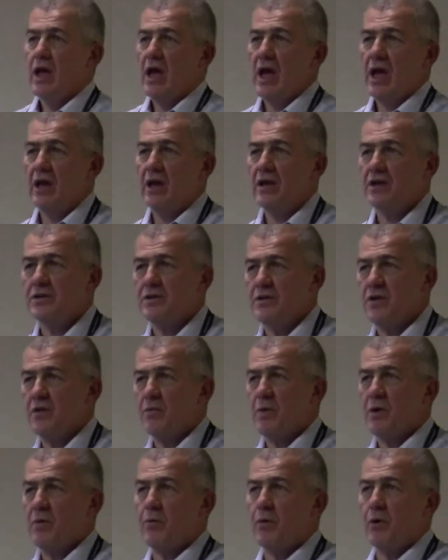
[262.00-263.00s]
and each of
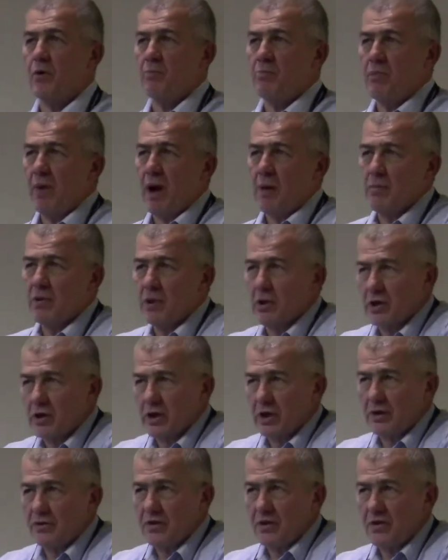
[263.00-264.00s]
these people might be
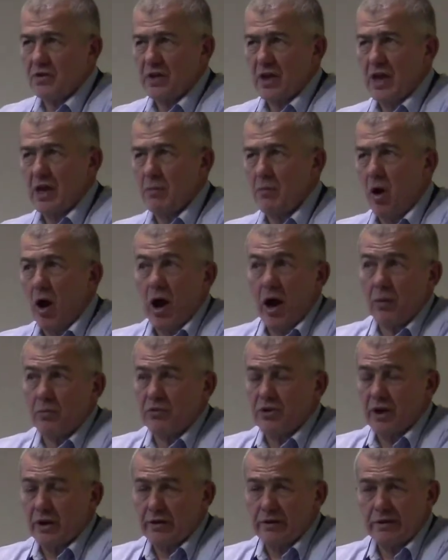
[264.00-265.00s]
looking at the same
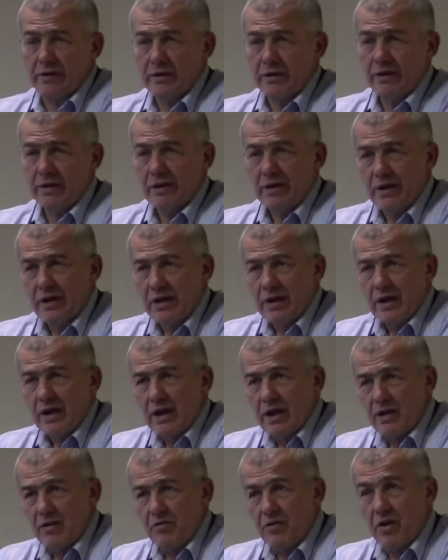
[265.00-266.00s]
object
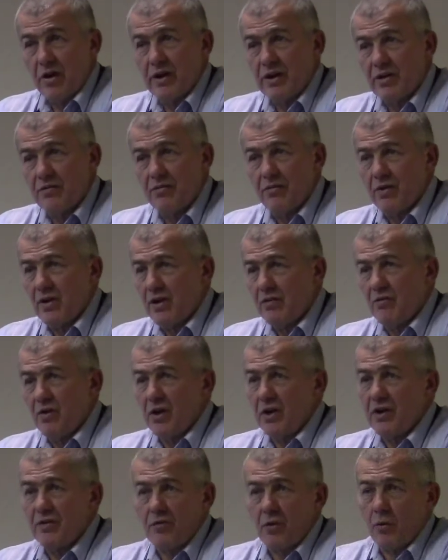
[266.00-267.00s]
in a very different in
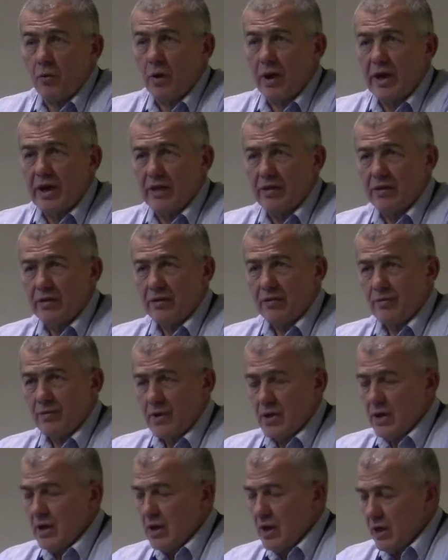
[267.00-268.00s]
very different ways.
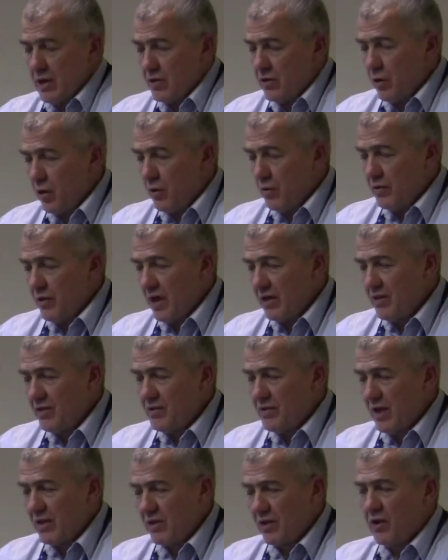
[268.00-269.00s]
And so that's
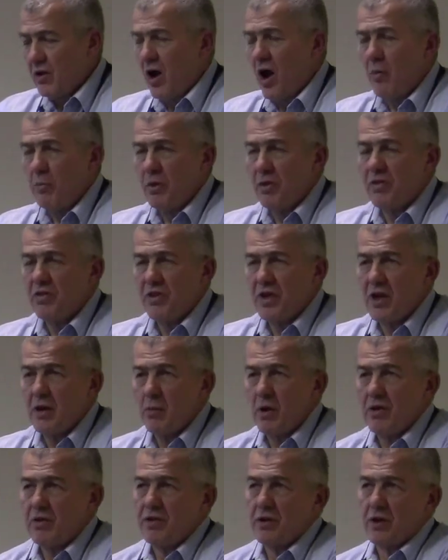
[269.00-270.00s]
that's a common
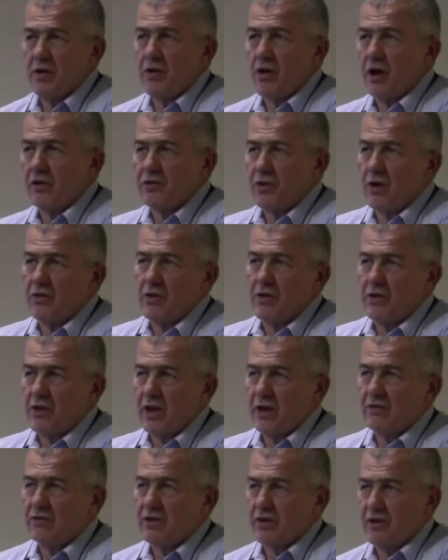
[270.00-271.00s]
theme I see across all these
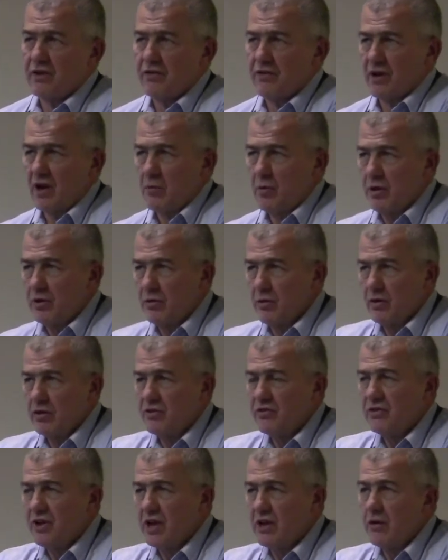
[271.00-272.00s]
case studies that I've been doing.
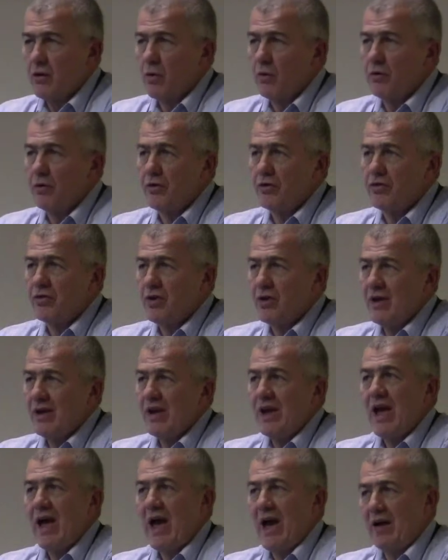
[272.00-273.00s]
Stakeholders
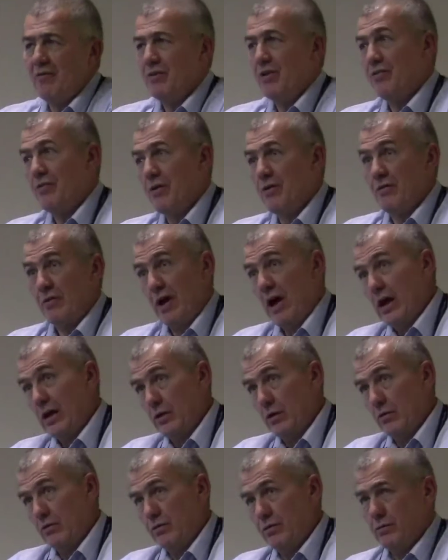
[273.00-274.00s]
have different
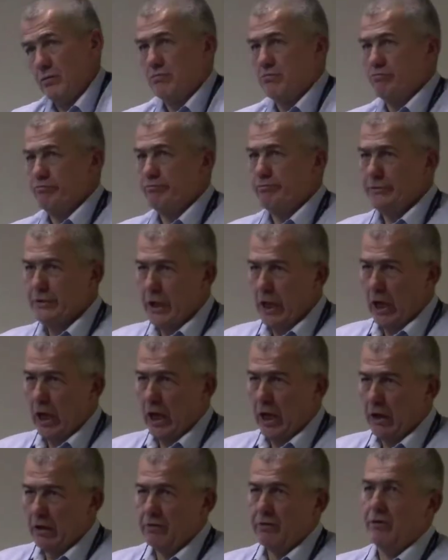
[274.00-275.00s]
values.
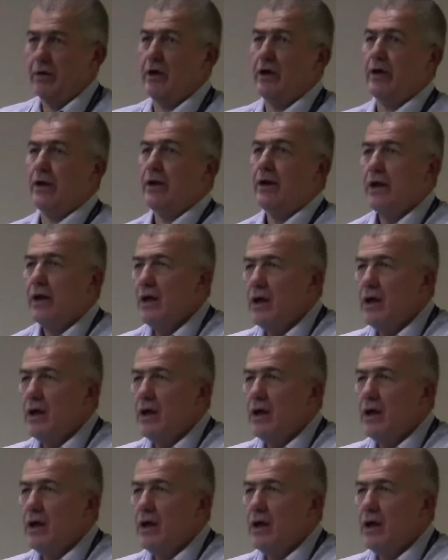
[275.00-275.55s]
Duh, right?